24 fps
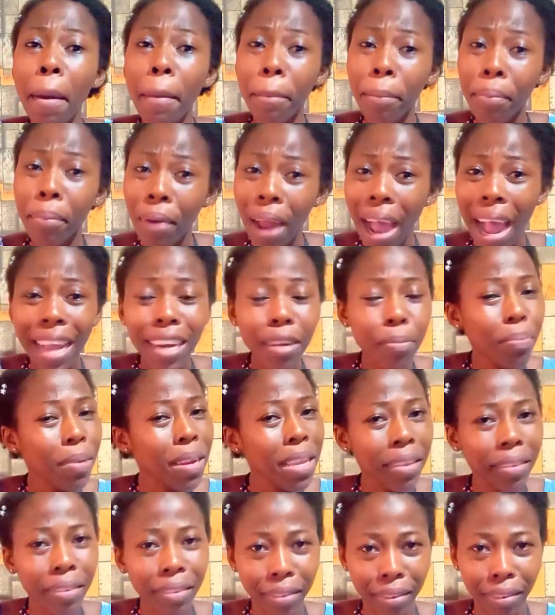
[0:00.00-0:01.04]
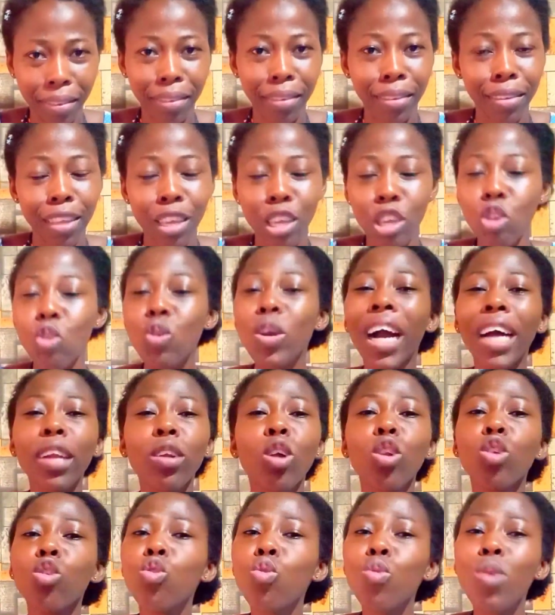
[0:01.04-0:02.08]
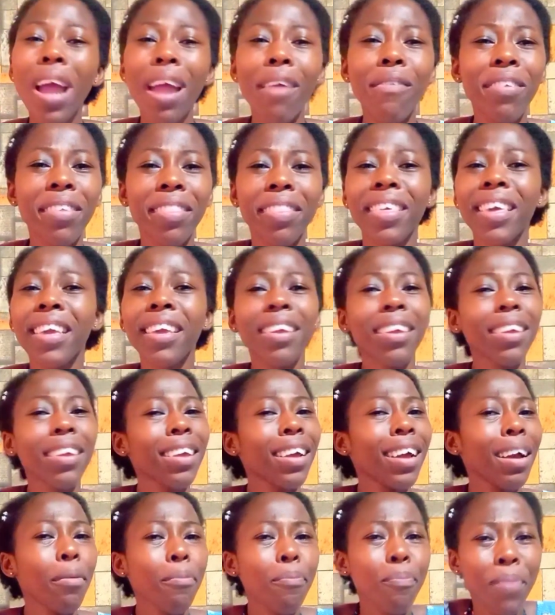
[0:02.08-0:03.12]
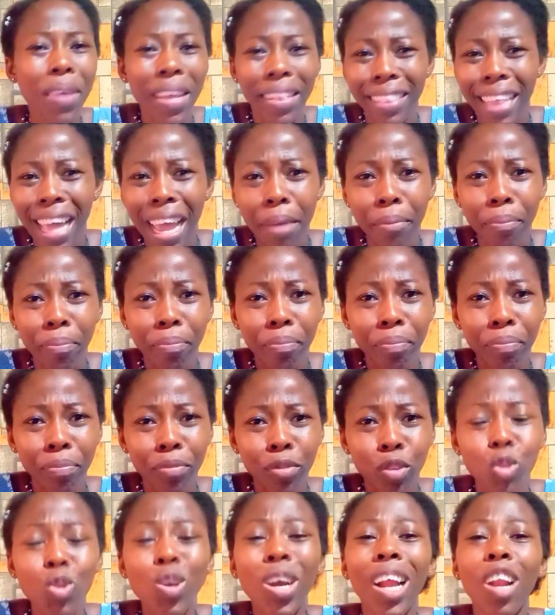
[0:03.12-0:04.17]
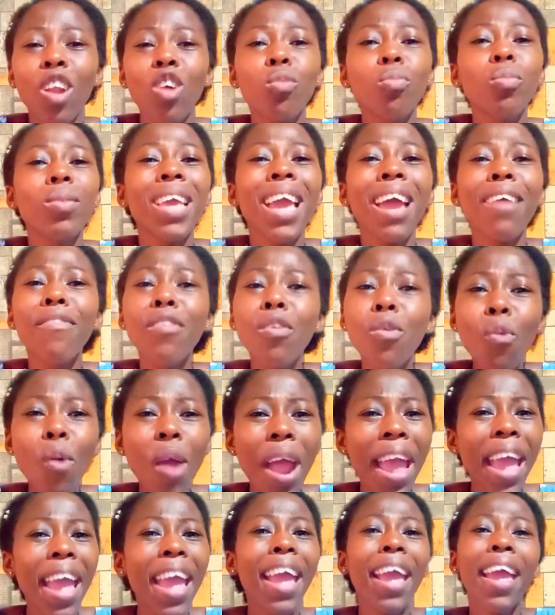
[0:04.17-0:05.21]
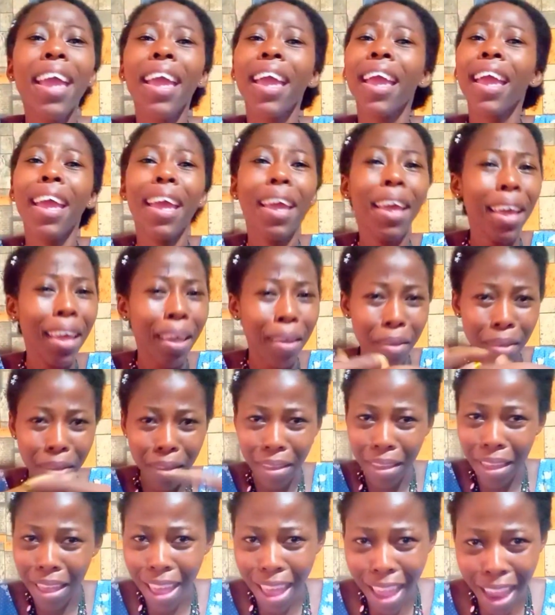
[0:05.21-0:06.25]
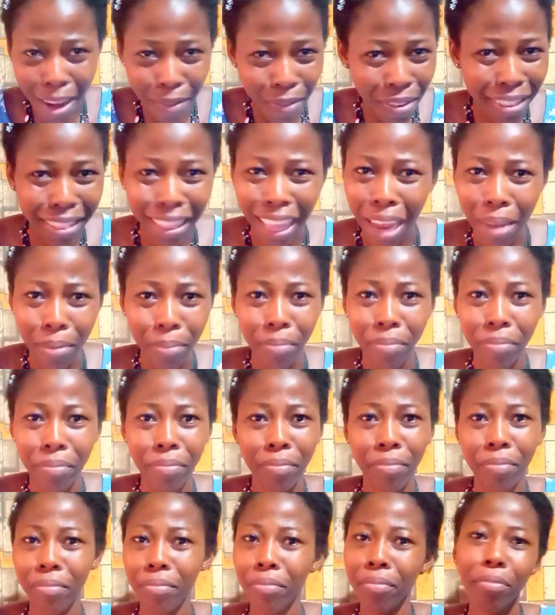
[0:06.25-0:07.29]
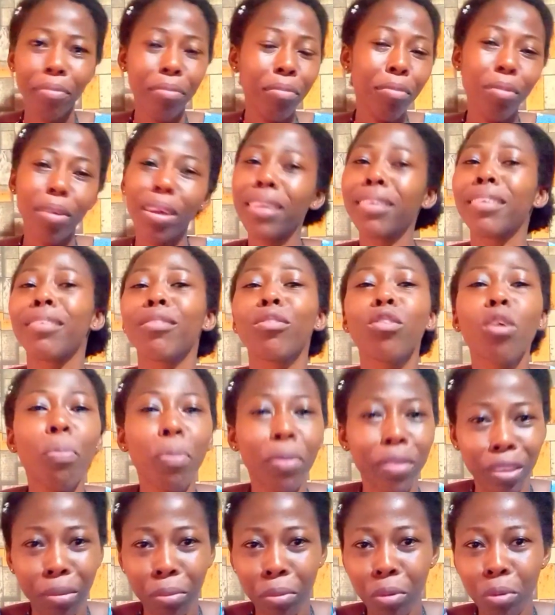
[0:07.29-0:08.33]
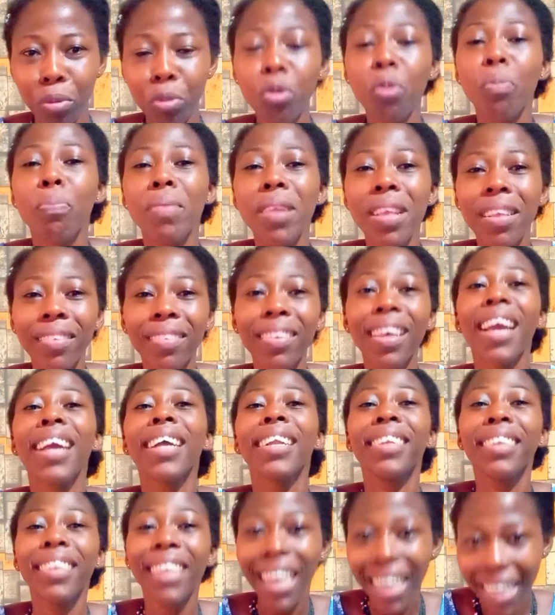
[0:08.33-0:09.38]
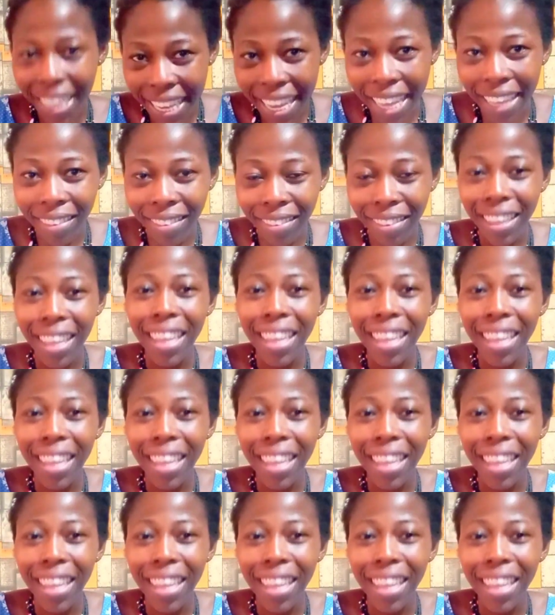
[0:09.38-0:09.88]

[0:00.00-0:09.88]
Bride, please, you cannot do everything per time. You cannot be everywhere every time. It is not possible. So please delegate.